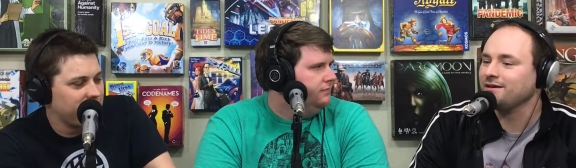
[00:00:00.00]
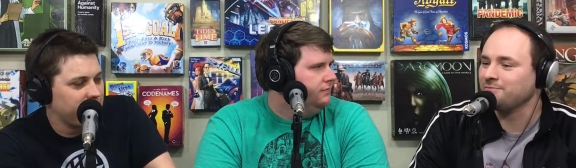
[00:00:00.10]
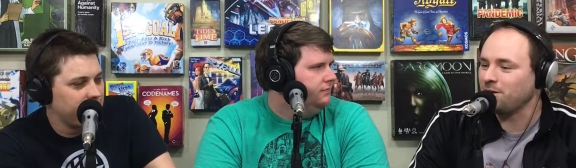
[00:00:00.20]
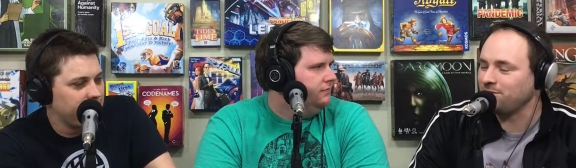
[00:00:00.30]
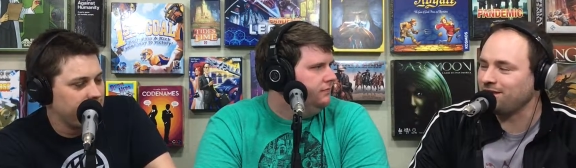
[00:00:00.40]

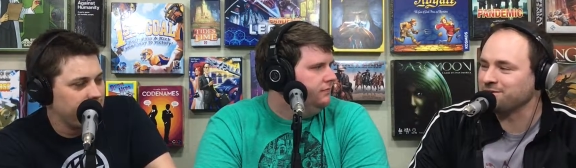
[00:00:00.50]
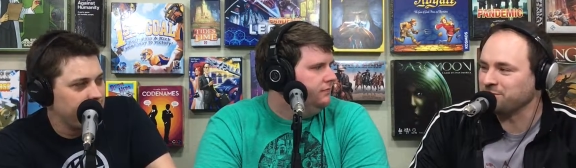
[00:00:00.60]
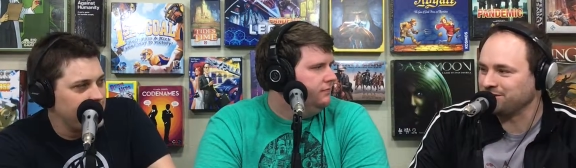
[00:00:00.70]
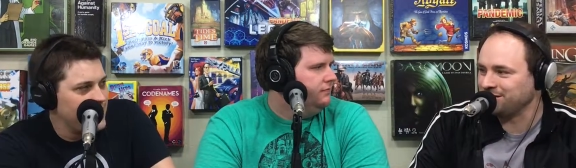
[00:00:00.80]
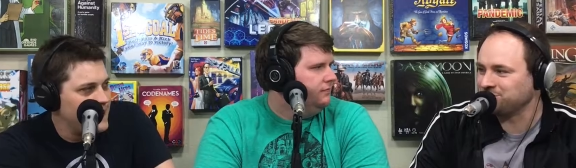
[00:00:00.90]
Speaker 1: maybe the
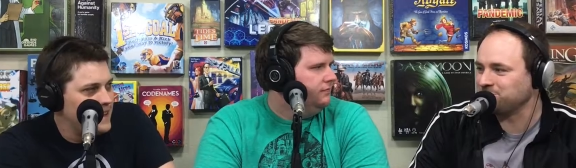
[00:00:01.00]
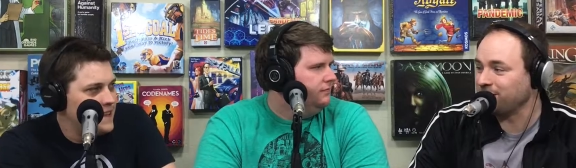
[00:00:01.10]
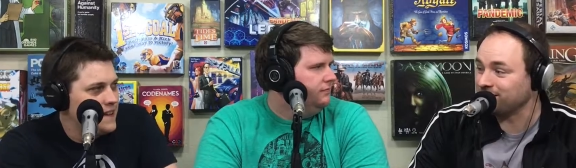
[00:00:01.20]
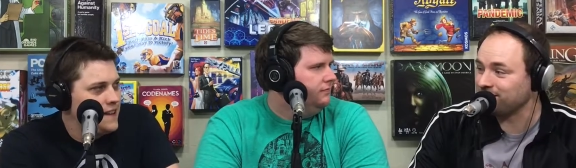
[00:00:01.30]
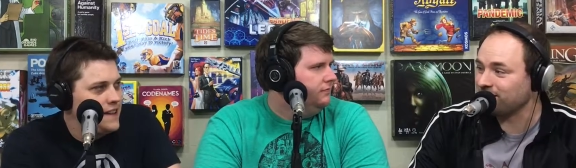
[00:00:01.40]
expectations
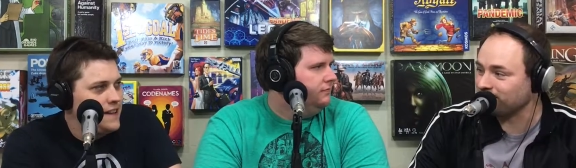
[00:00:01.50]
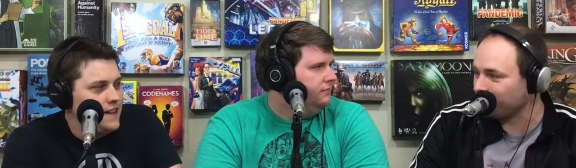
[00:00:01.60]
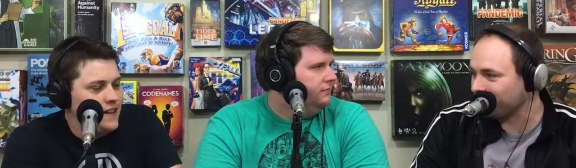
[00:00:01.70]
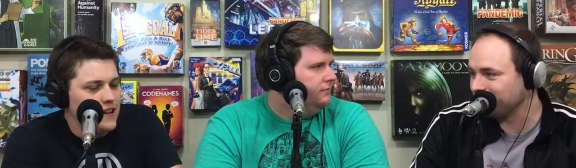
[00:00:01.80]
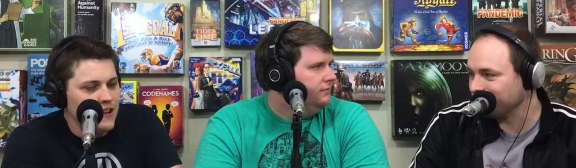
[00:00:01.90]
because they are
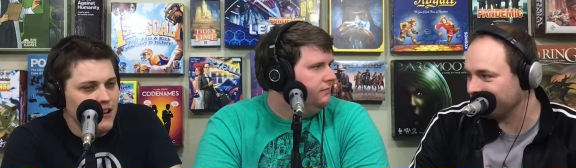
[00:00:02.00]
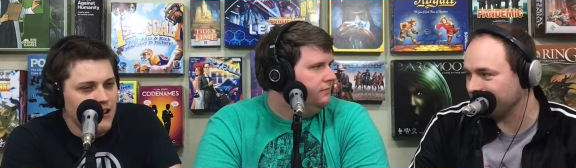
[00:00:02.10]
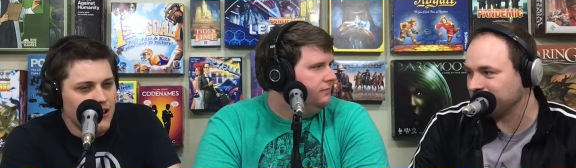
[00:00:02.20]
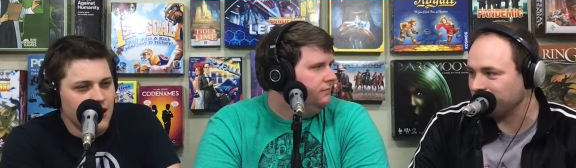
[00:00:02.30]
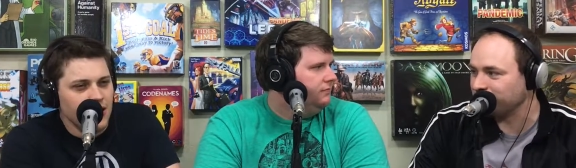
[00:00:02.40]
lowered for
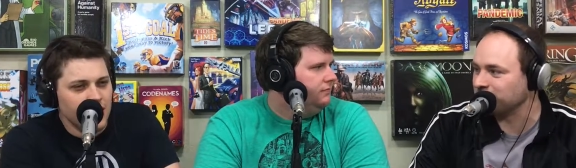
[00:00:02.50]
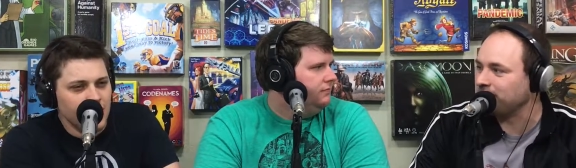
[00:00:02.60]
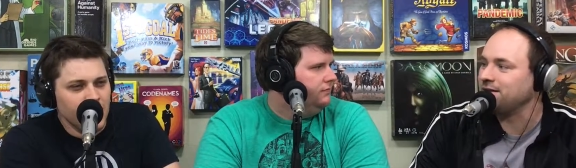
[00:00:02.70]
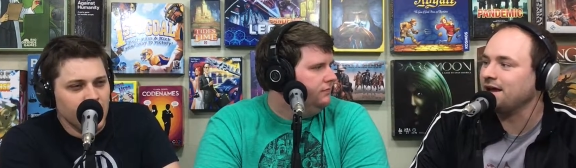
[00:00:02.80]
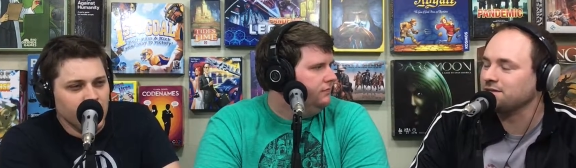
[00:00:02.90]
these movies
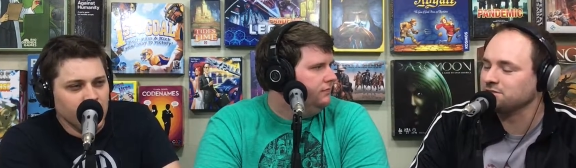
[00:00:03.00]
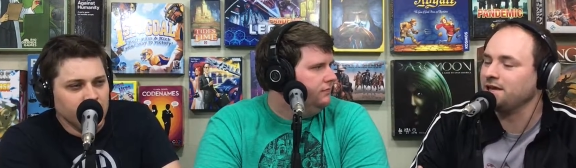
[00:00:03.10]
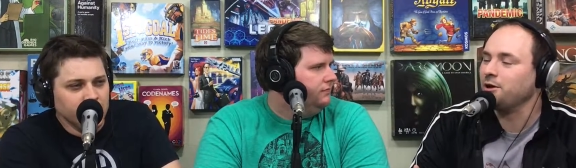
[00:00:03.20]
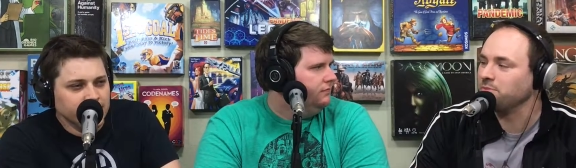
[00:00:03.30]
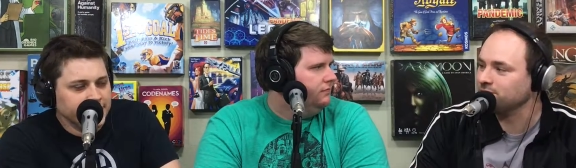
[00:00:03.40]
might actually
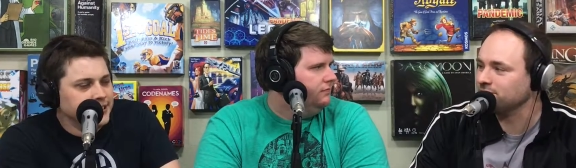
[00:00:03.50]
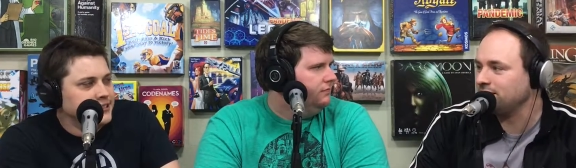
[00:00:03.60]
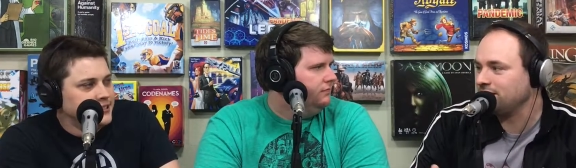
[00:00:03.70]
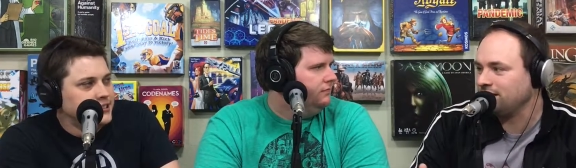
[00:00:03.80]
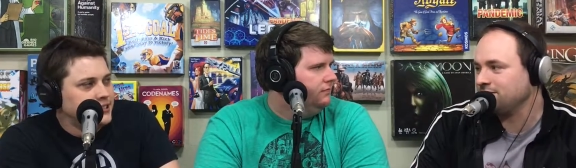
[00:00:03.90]
help
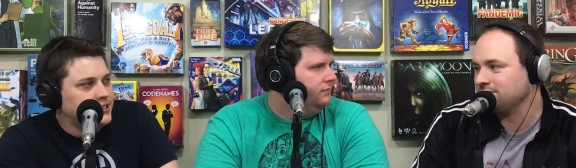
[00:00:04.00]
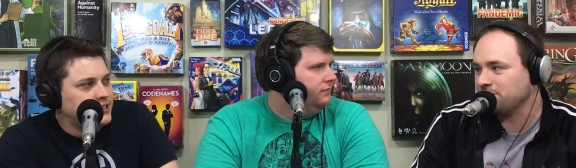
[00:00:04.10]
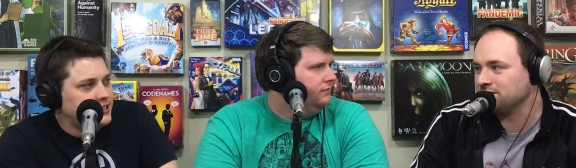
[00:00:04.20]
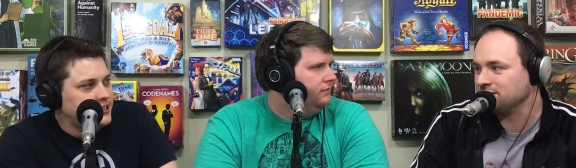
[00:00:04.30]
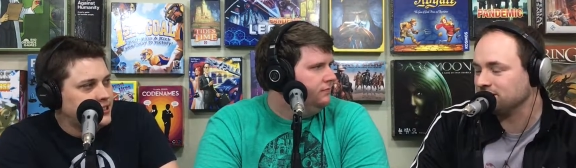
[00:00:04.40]
in, in
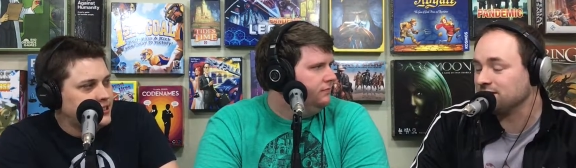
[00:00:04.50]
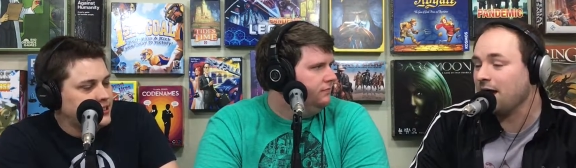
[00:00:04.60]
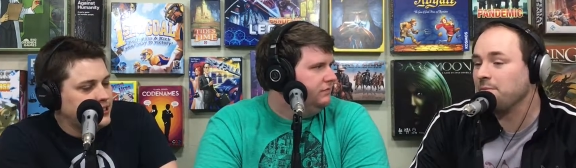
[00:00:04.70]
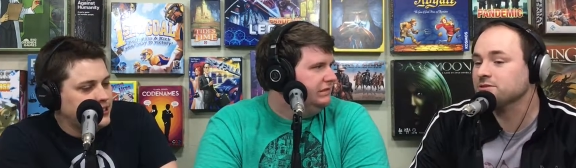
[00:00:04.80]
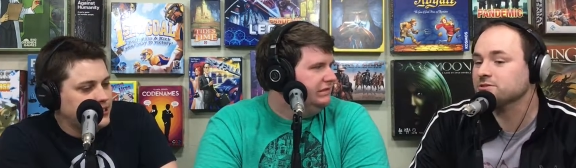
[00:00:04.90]
some instances.
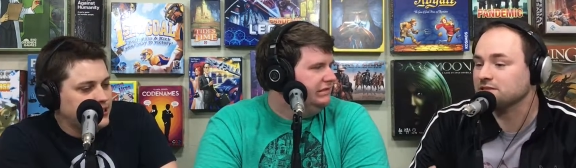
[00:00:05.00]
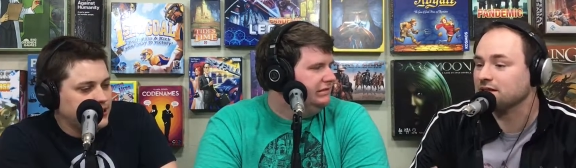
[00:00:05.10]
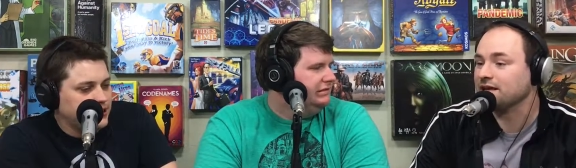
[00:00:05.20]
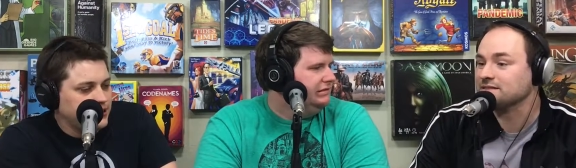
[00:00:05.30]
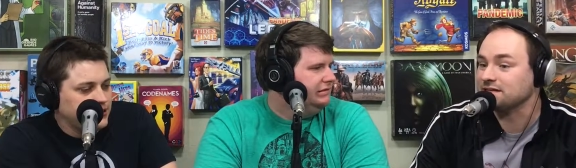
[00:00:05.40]
I'm interested,
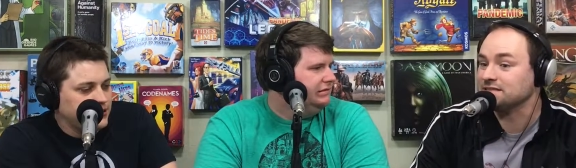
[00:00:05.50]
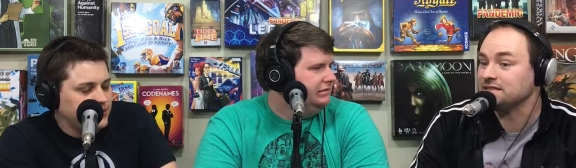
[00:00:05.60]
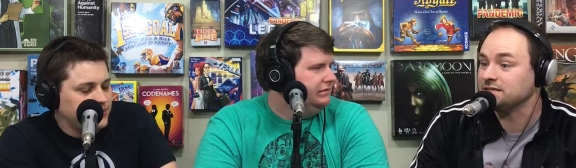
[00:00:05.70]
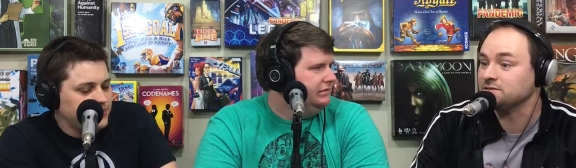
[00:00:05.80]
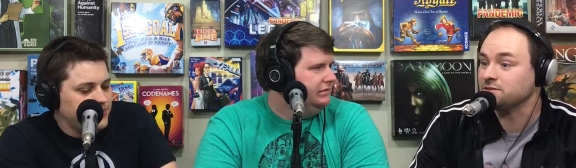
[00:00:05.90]
like I said, to
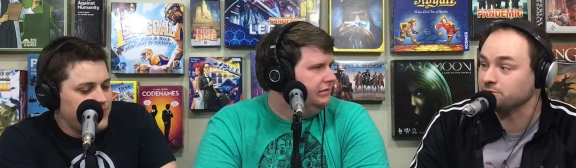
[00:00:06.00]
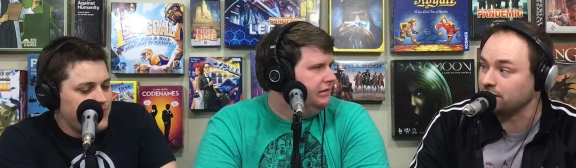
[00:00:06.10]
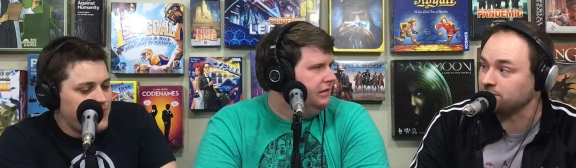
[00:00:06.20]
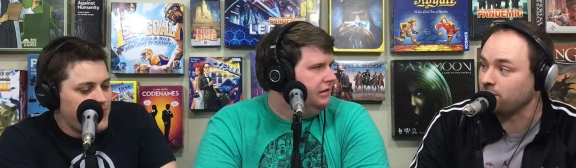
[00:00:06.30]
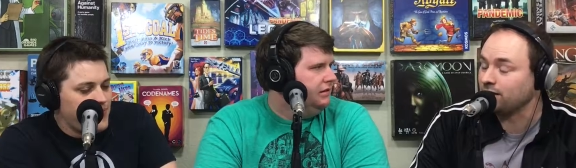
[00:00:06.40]
see
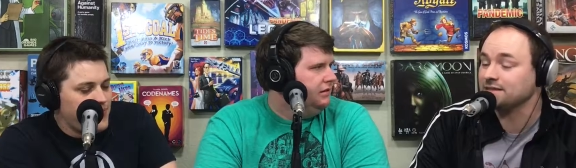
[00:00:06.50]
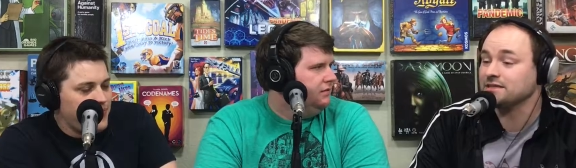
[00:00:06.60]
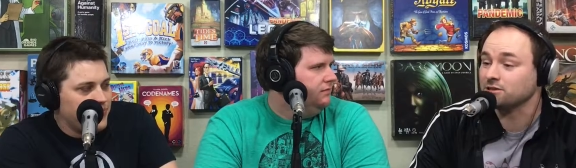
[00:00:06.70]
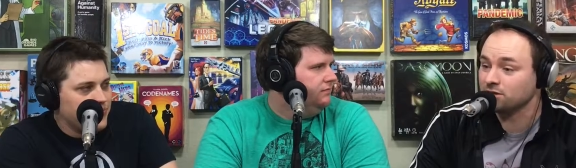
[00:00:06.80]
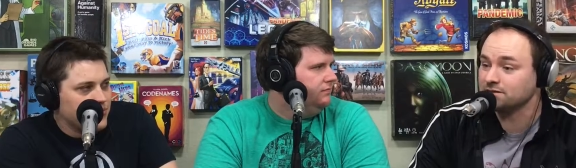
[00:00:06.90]
Suicide Squad because
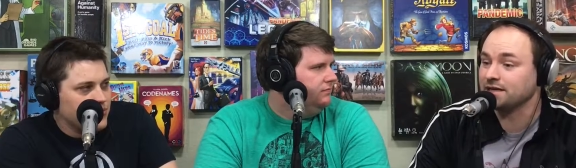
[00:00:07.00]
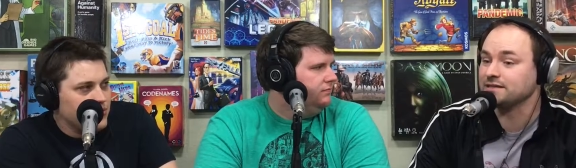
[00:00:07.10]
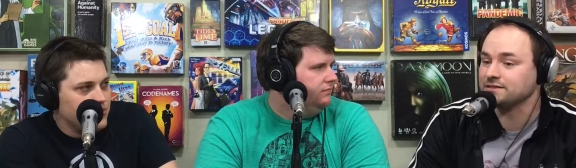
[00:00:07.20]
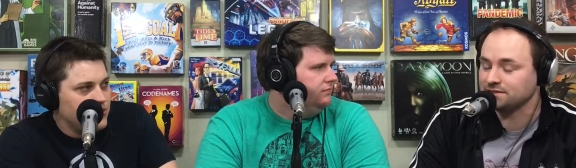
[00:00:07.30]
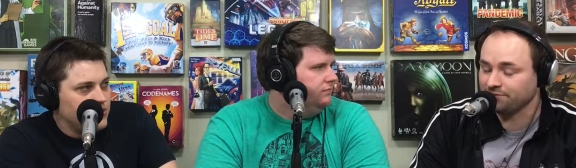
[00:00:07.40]
it looks like
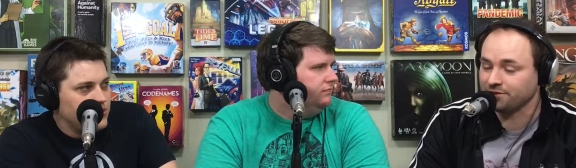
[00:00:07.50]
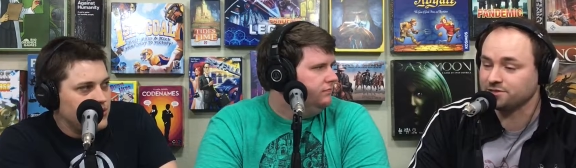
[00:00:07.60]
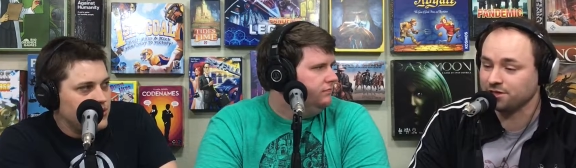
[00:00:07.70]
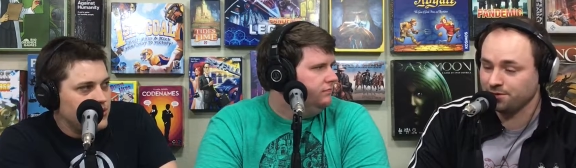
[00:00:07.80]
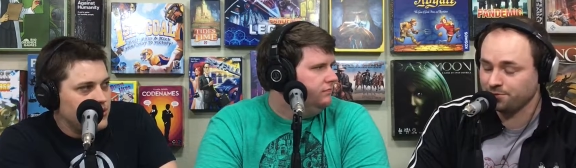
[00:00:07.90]
it's a
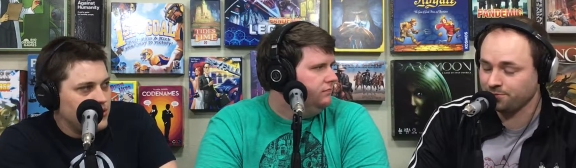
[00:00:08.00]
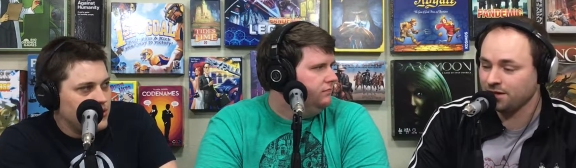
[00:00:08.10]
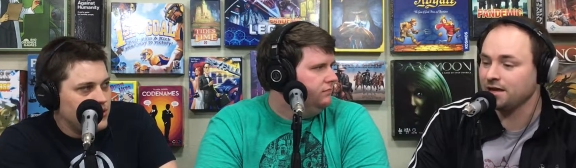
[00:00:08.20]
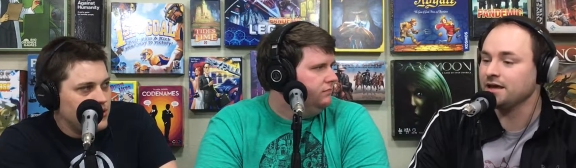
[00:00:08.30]
different tone.